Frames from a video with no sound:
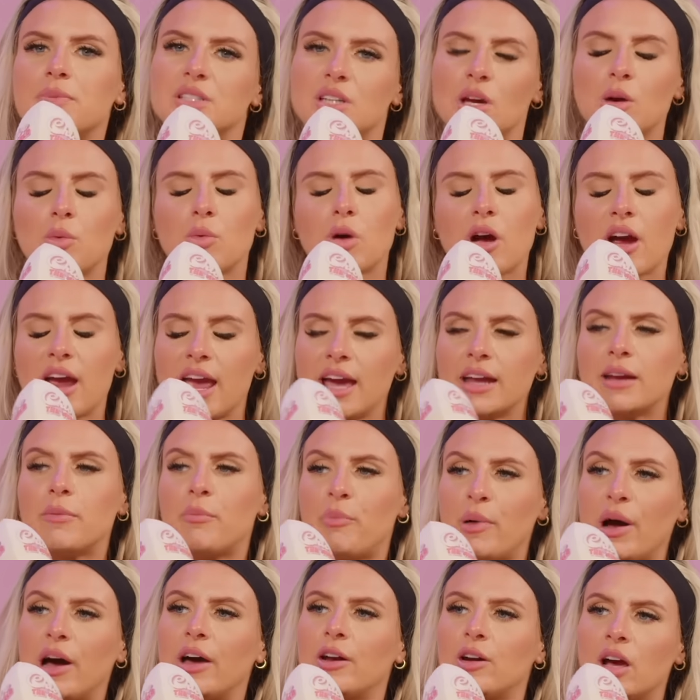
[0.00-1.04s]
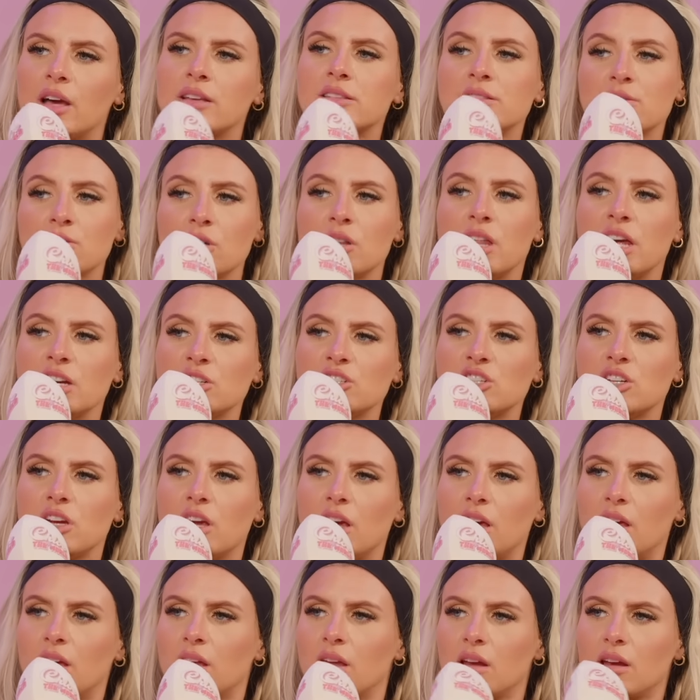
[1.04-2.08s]
But don't worry, I had a burner. I saw that
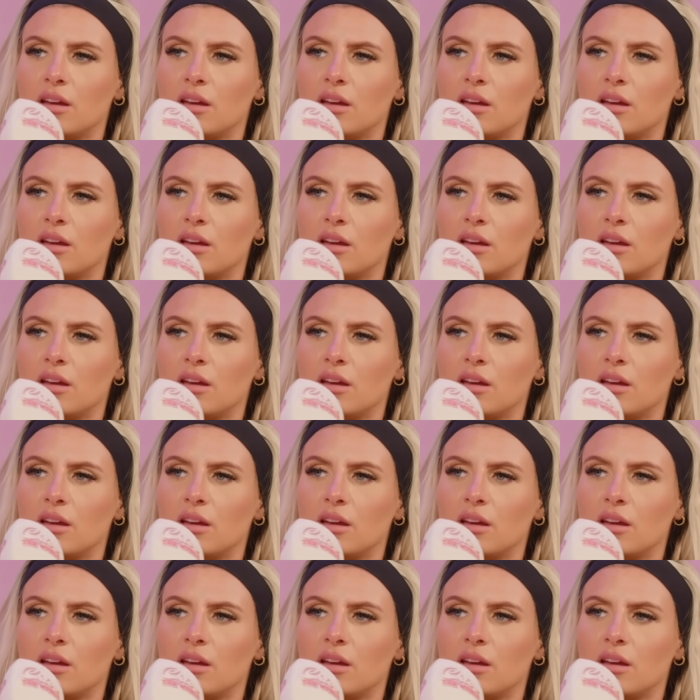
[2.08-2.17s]
shit.